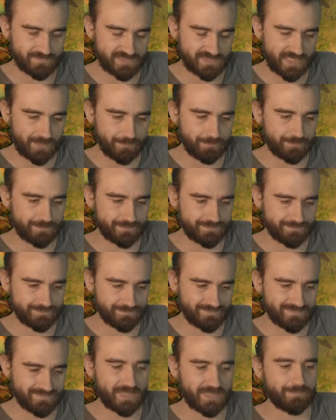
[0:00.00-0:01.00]
Yep.
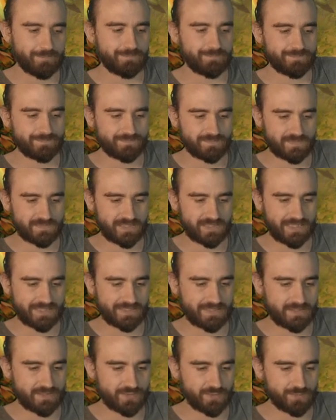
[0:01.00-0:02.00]
Yep.
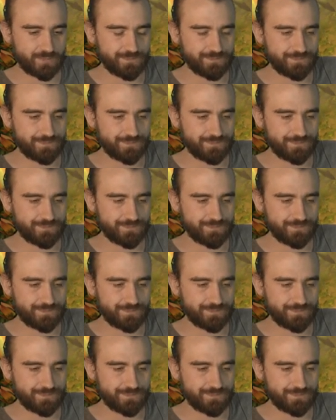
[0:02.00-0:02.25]
That's not true.